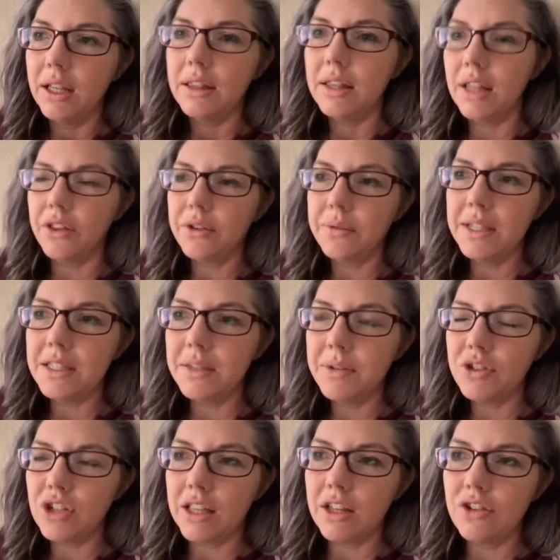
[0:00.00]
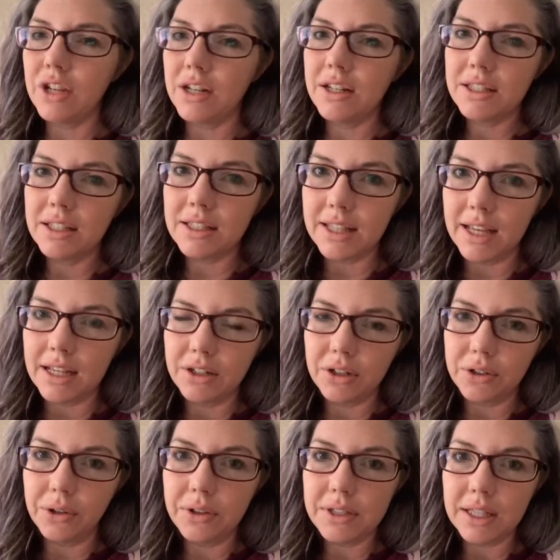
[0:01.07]
The other reason we check the agendas is, like
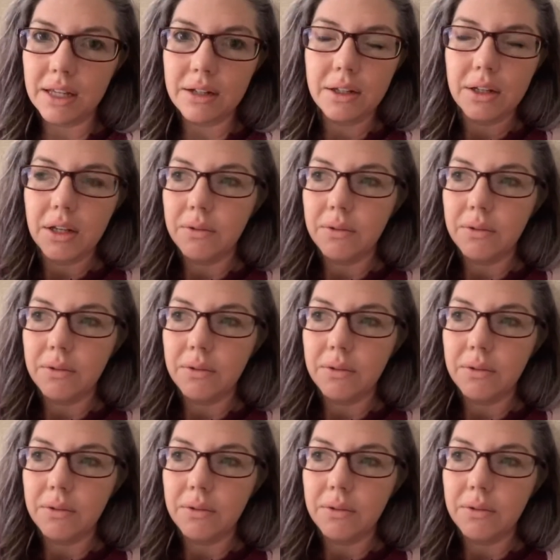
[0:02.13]
Nicole said,